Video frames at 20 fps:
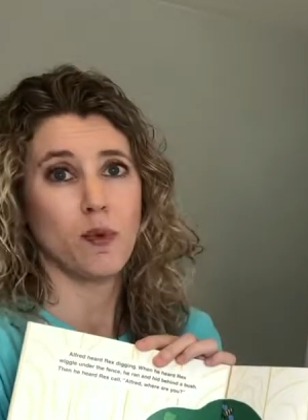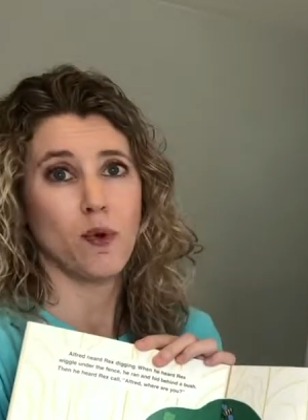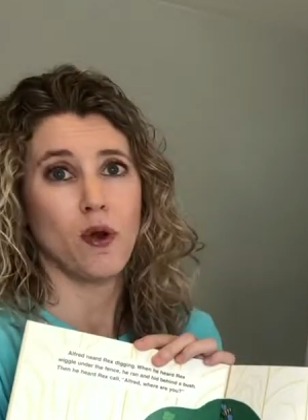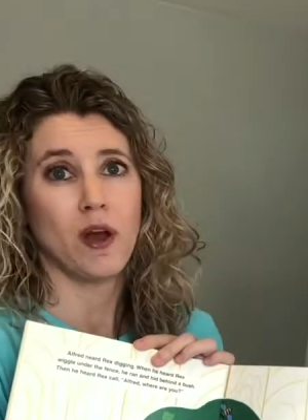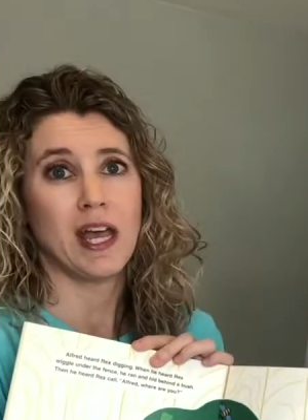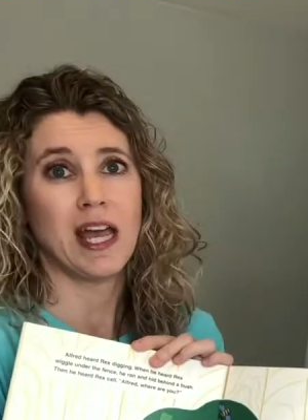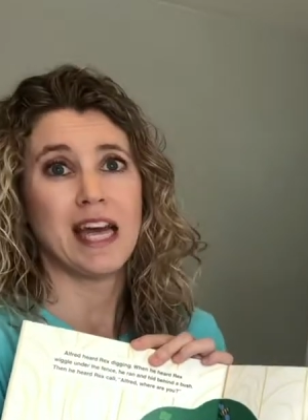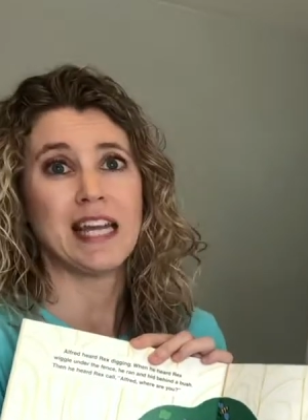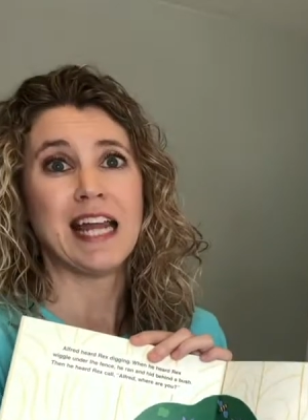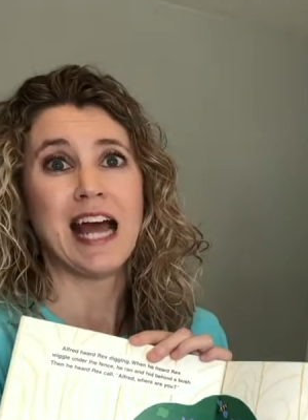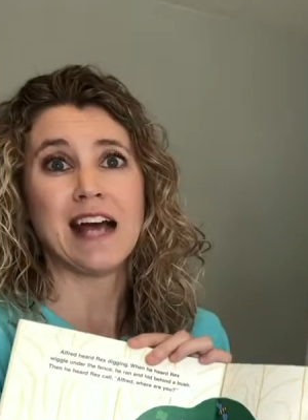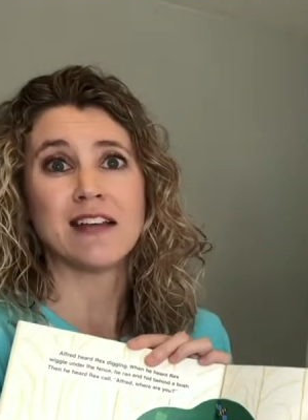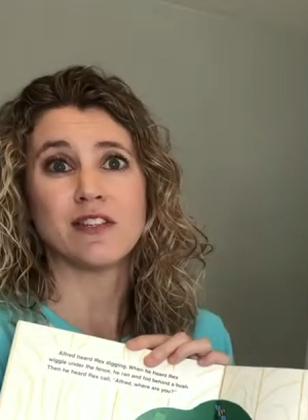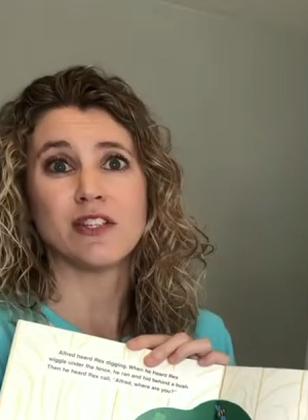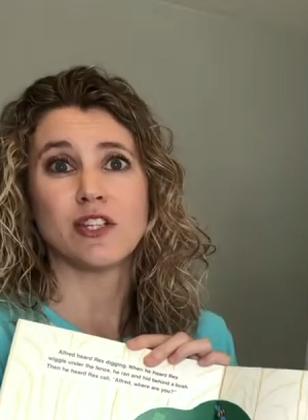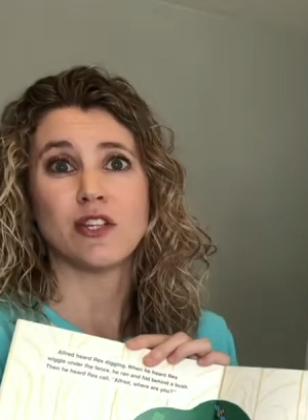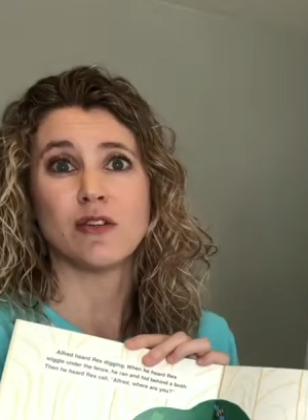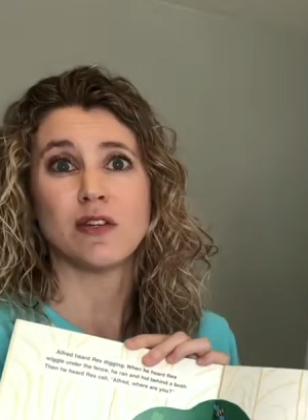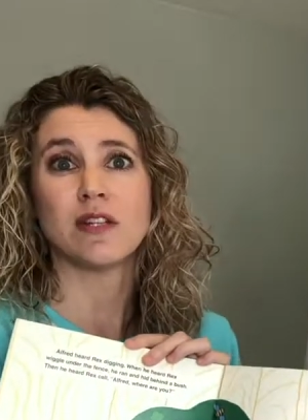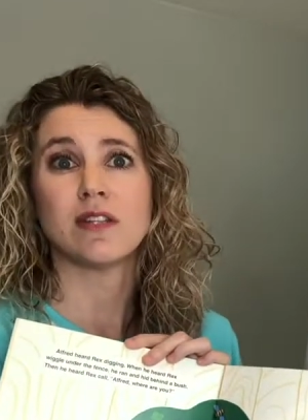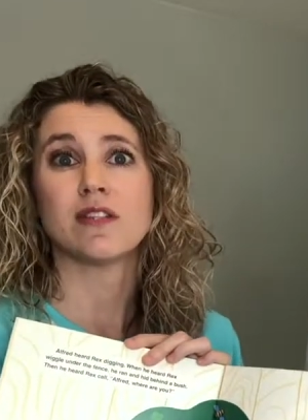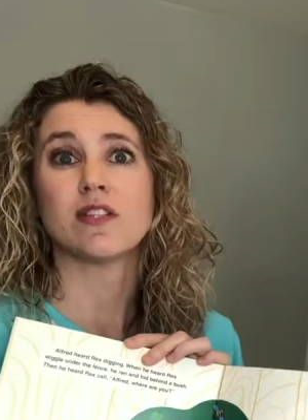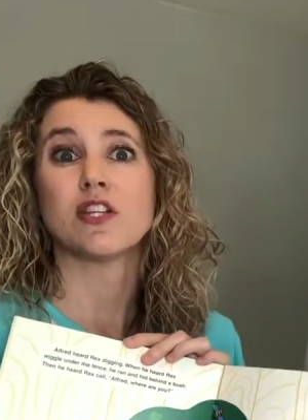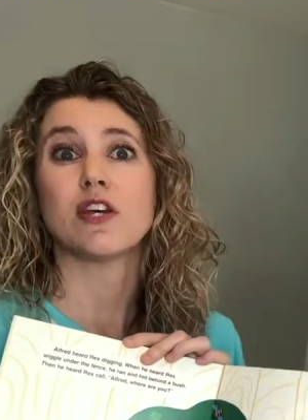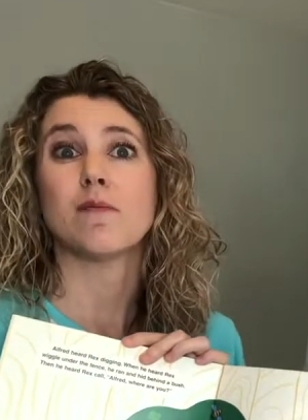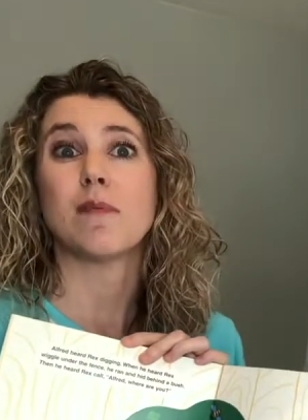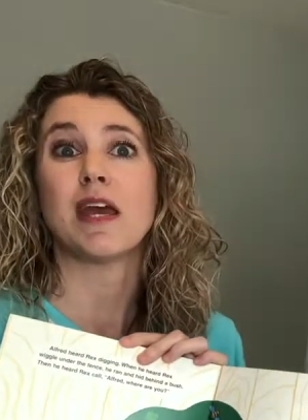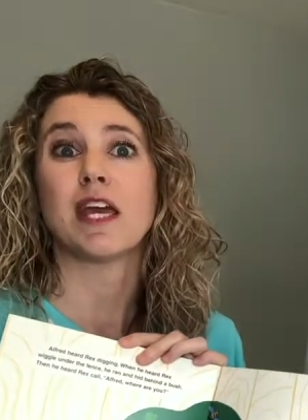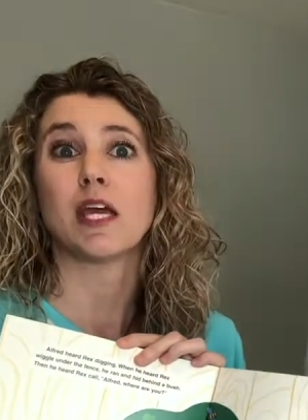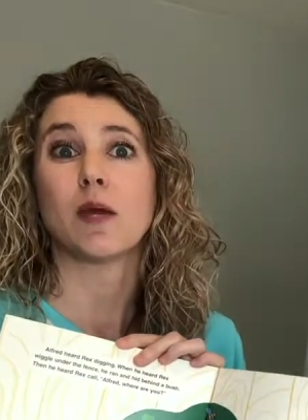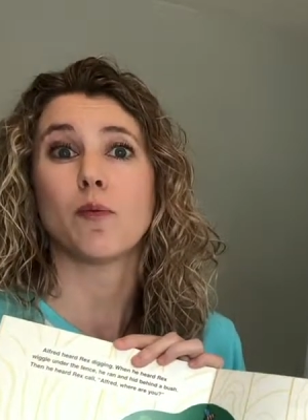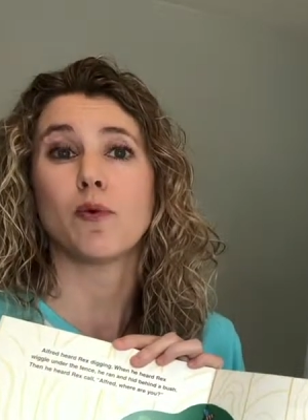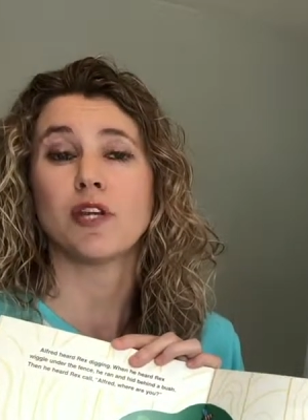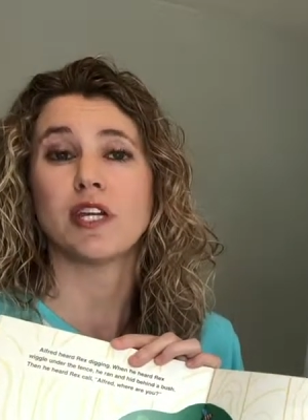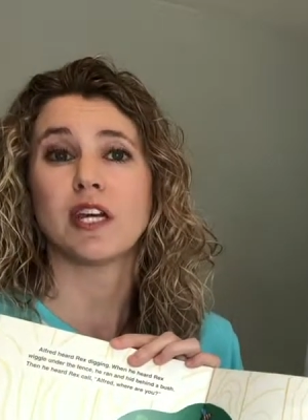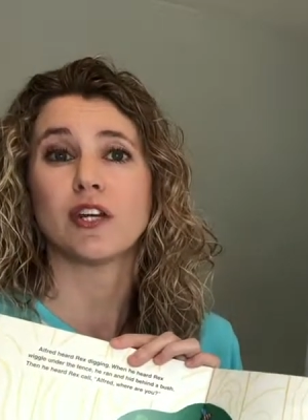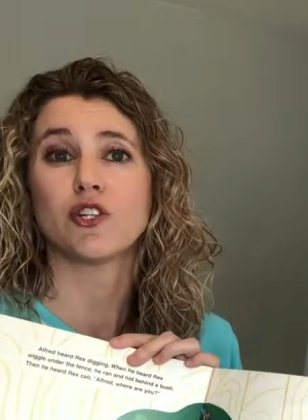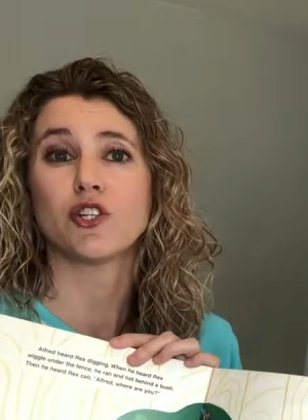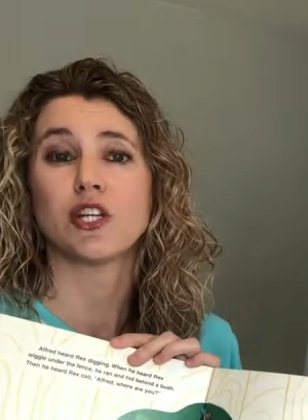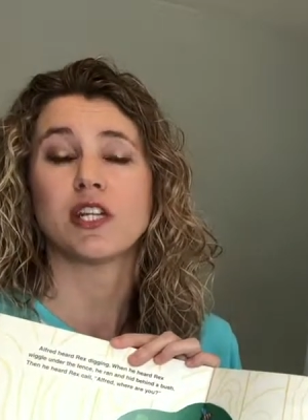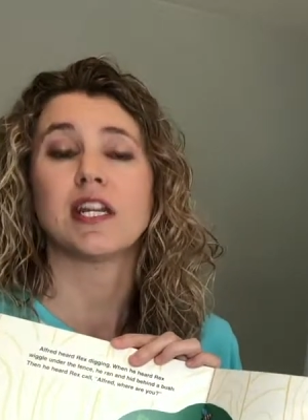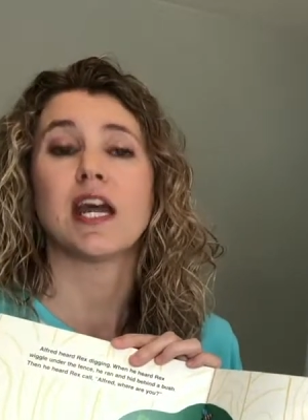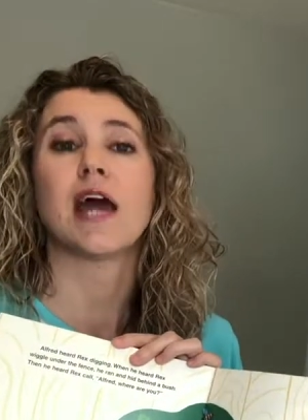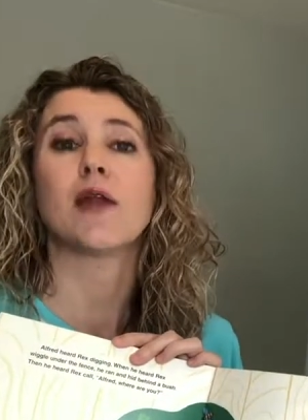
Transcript: point and ask students to make a prediction